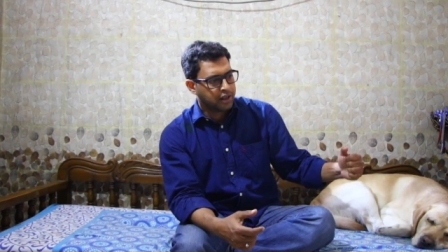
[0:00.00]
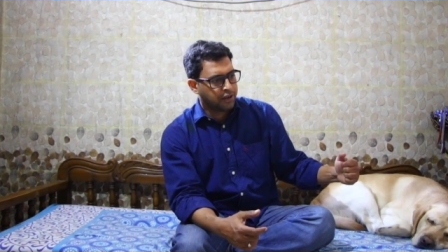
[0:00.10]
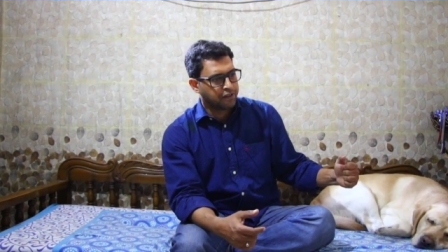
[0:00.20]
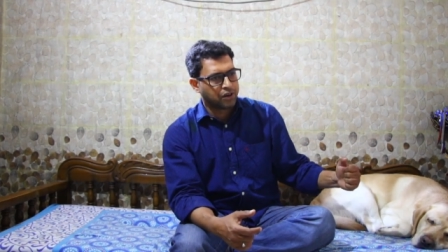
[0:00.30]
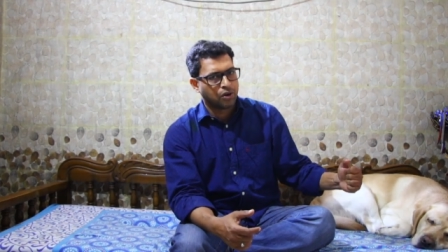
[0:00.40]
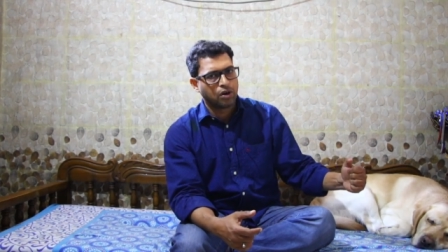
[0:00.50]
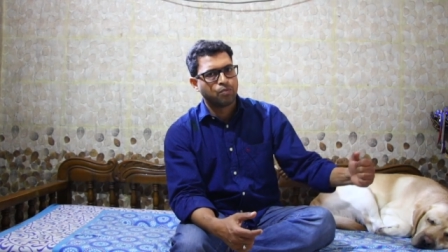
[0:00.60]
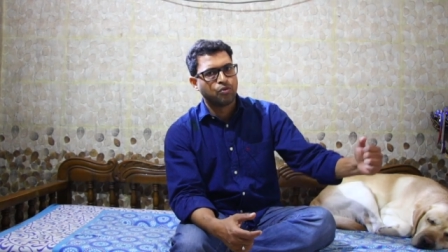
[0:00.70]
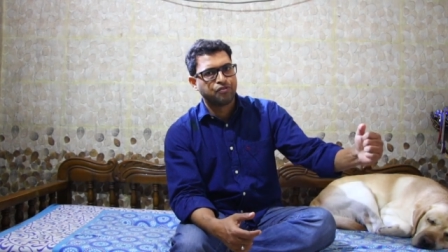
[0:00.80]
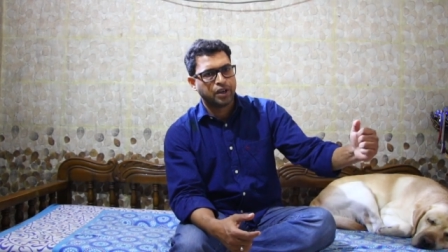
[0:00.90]
If the dog
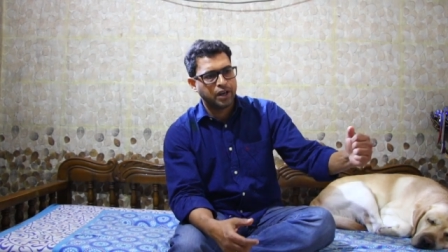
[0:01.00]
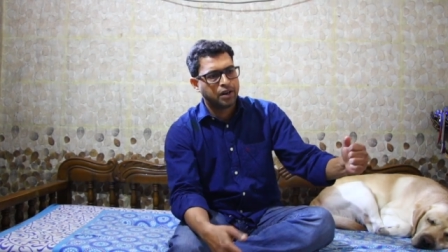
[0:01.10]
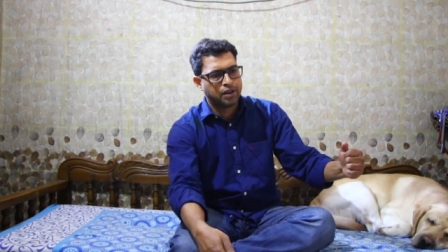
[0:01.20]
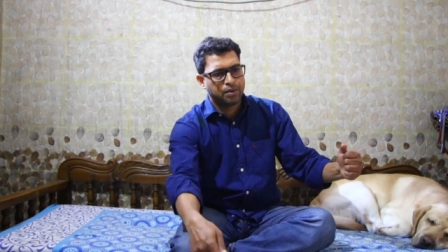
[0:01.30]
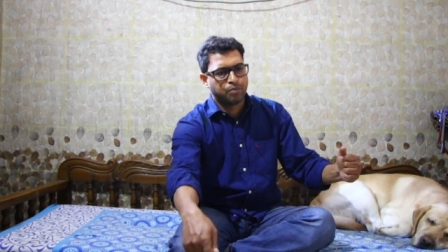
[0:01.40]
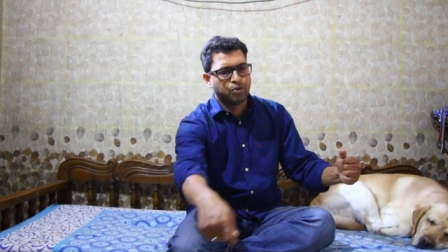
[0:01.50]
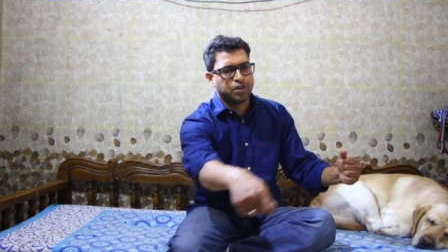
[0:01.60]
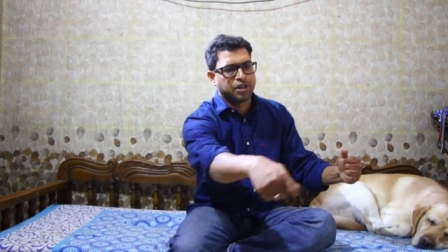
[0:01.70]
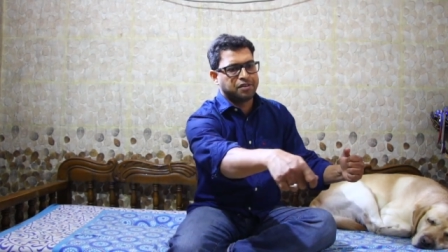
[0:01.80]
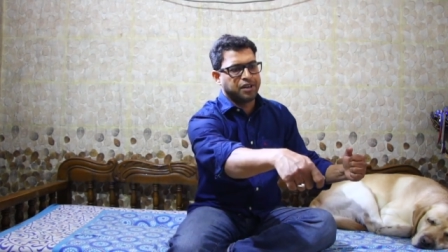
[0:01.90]
moves ahead, put
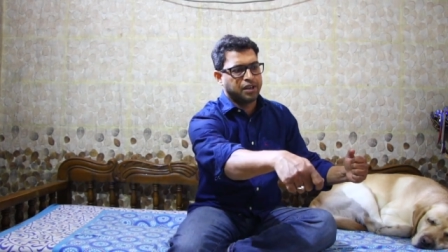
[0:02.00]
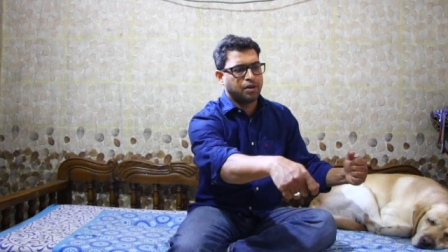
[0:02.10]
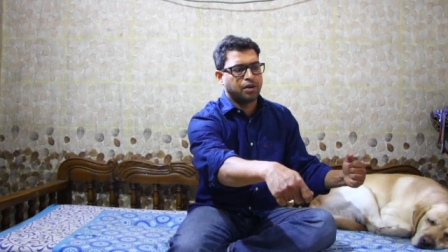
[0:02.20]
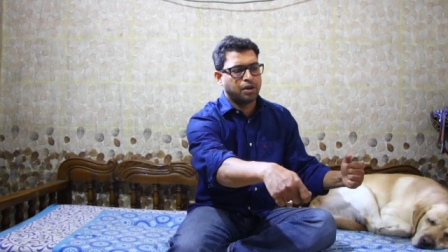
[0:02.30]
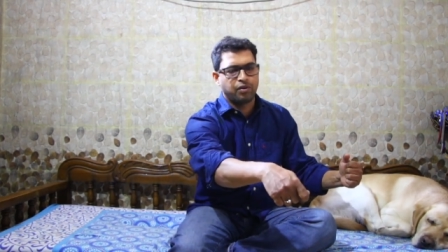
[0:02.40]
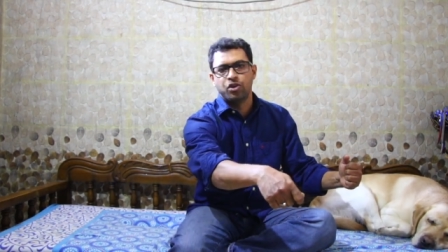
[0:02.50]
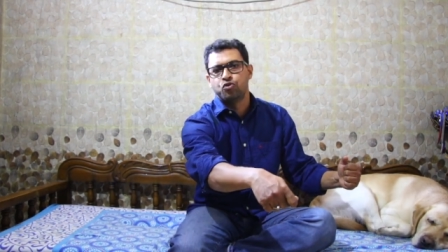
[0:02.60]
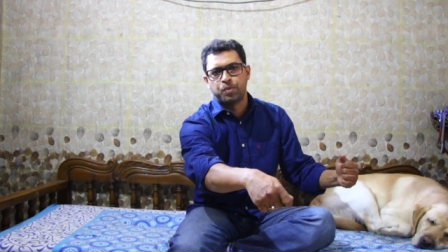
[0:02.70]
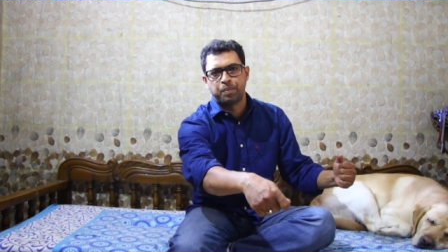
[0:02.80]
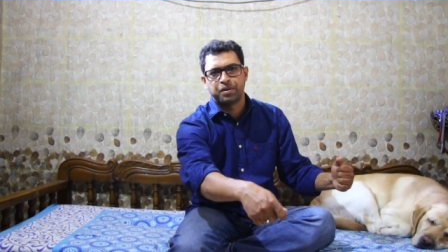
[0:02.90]
the stick or
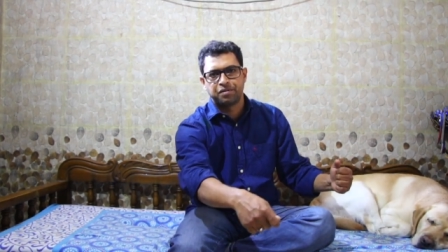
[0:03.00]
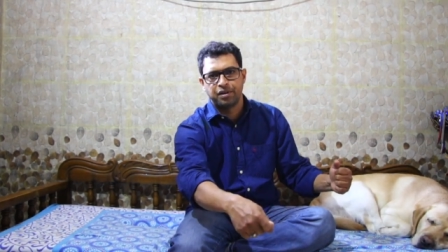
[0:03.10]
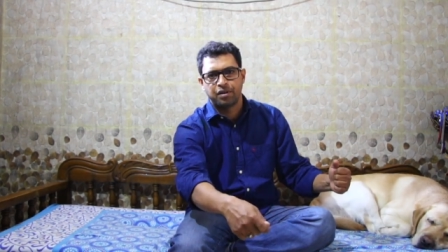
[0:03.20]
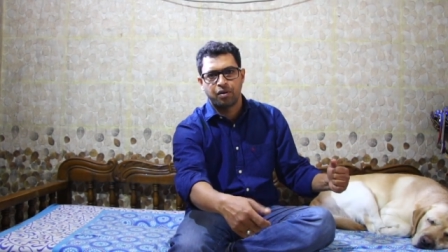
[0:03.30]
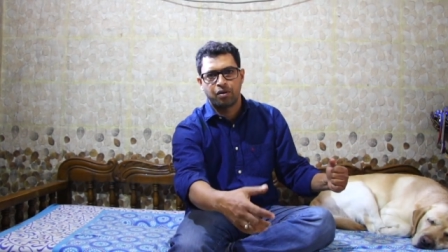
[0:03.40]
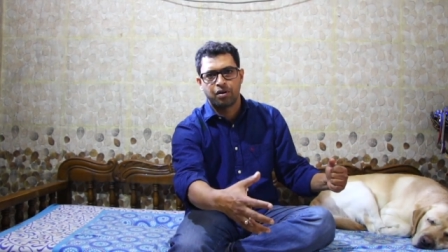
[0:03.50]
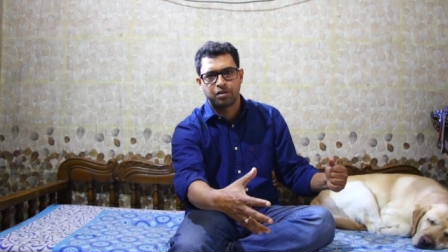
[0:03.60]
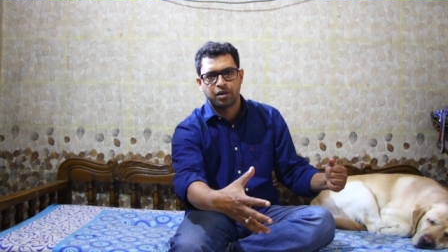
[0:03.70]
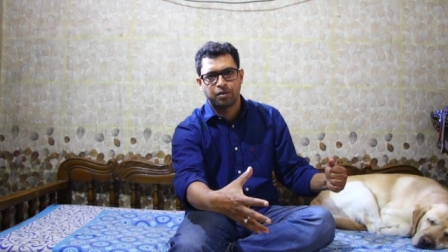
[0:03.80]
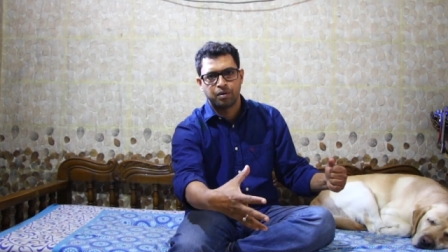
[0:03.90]
newspaper stick or
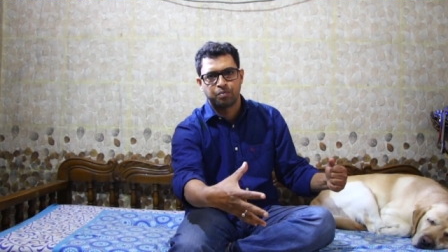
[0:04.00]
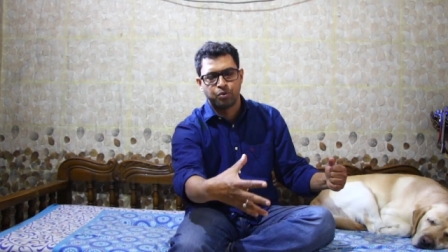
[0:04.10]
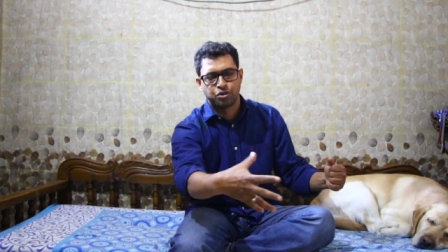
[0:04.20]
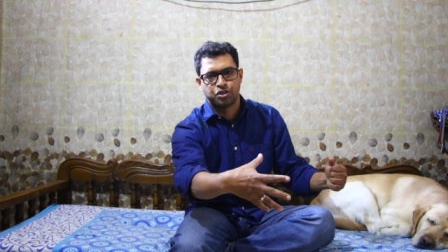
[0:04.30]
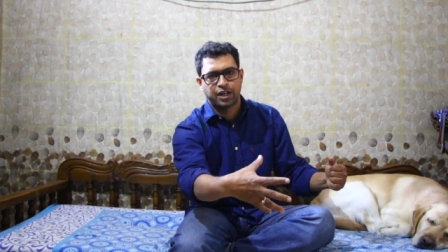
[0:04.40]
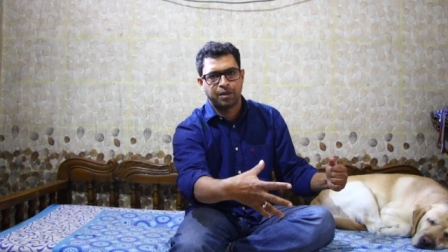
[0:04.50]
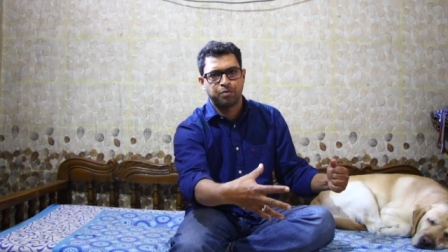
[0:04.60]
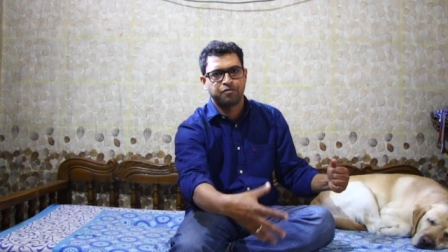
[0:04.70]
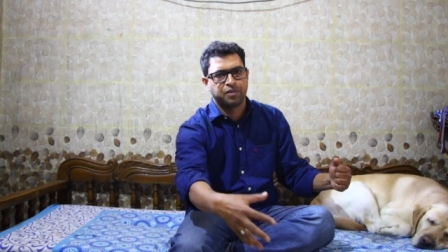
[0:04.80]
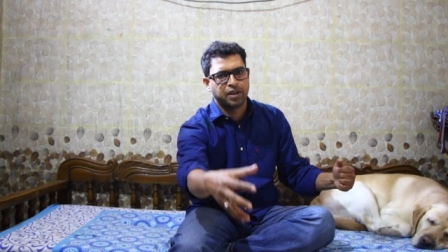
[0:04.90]
the bush type
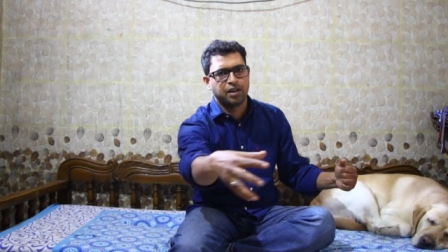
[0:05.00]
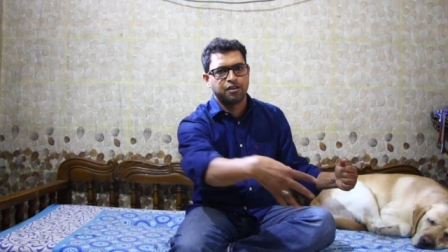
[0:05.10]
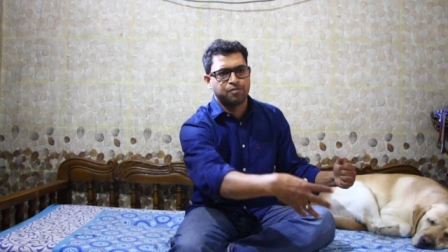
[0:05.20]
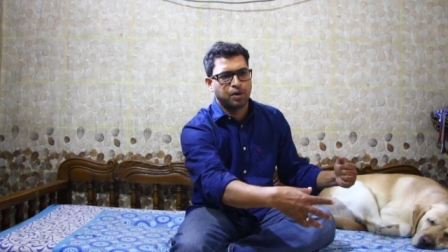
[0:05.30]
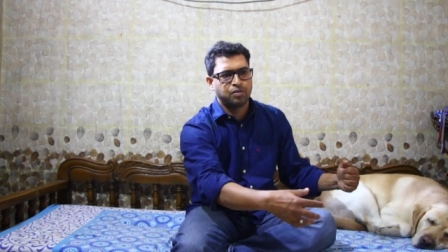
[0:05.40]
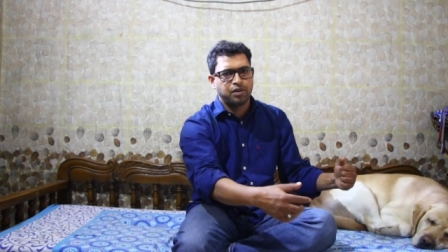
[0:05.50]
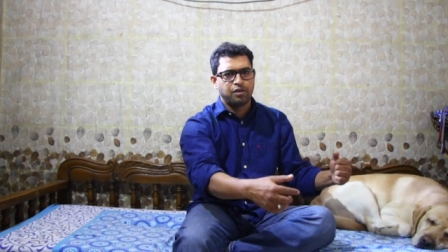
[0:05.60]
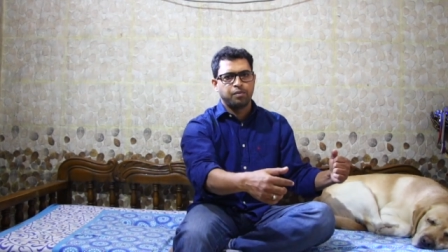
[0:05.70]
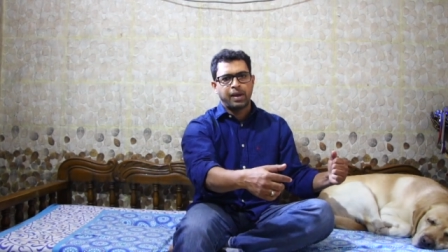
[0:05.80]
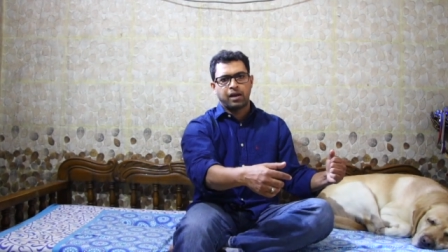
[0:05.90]
of thing in his mouth, he
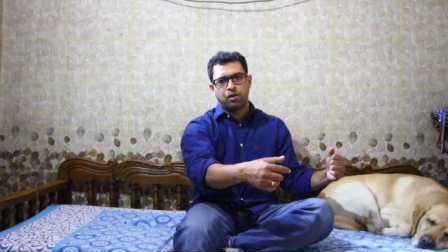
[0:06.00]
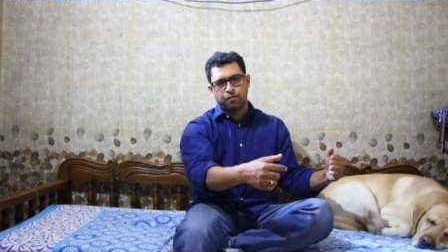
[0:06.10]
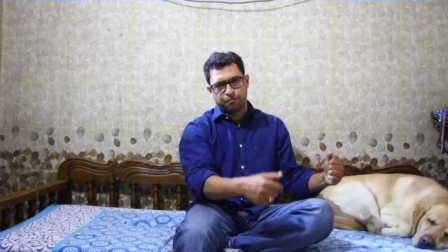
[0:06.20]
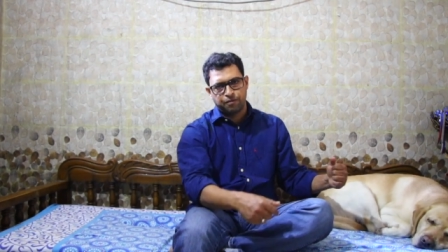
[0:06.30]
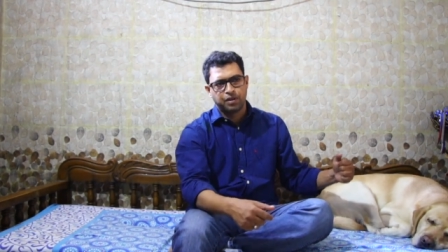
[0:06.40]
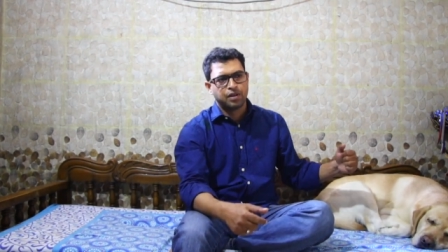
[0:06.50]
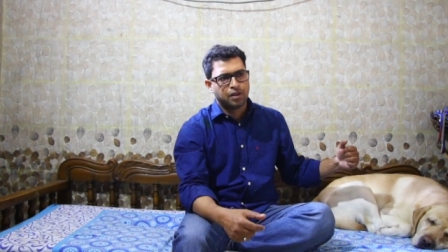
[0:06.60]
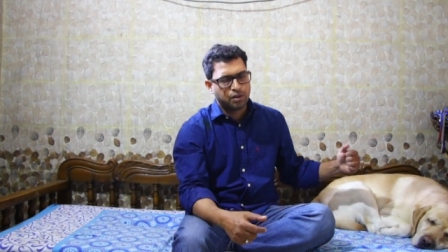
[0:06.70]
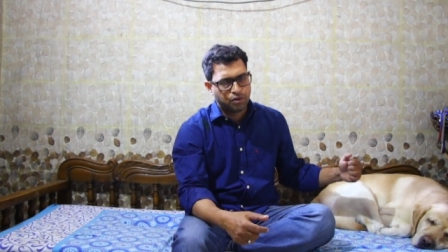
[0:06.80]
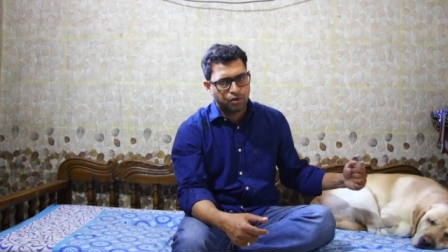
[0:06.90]
will back off.
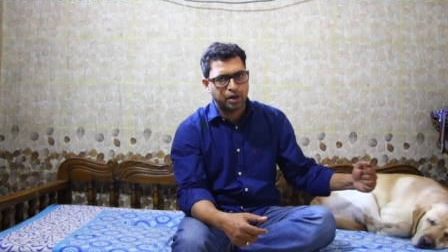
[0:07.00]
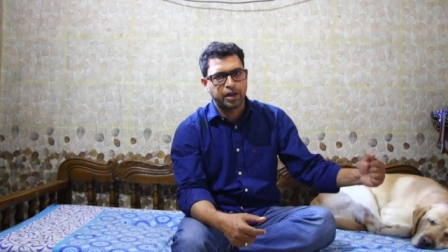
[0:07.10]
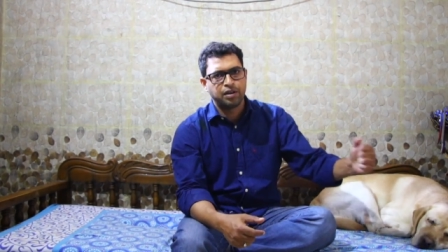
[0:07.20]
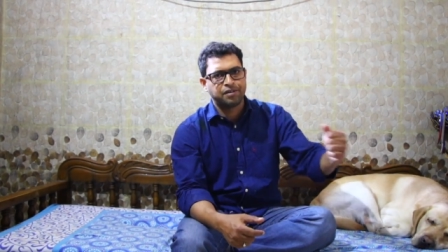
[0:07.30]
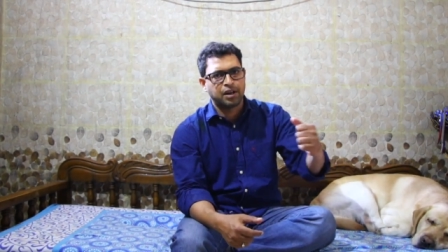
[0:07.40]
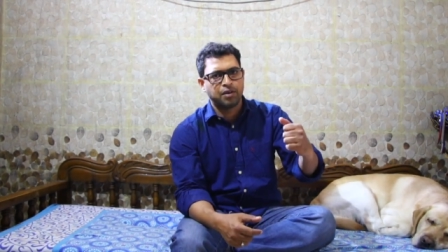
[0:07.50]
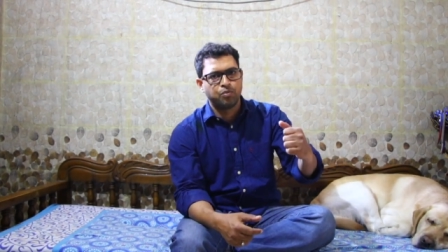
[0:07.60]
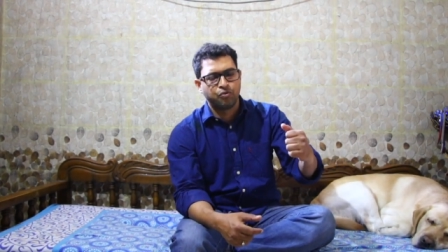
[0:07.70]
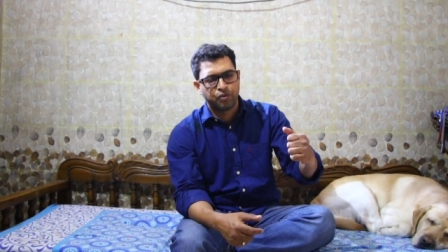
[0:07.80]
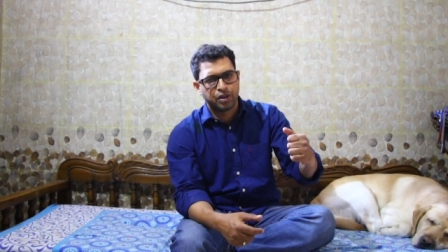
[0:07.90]
Again start
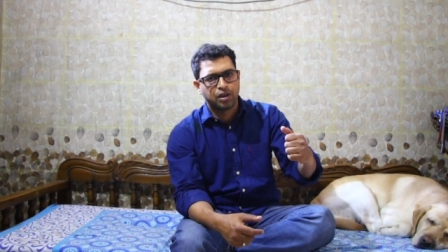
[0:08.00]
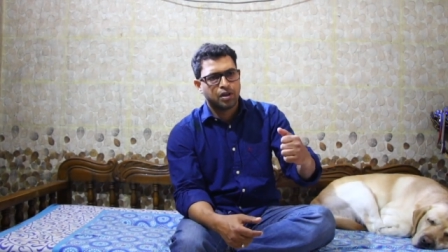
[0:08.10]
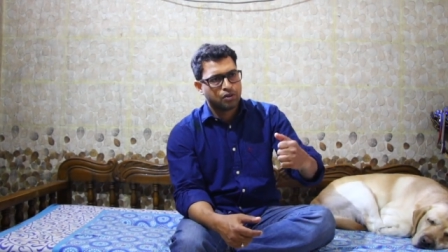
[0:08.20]
moving.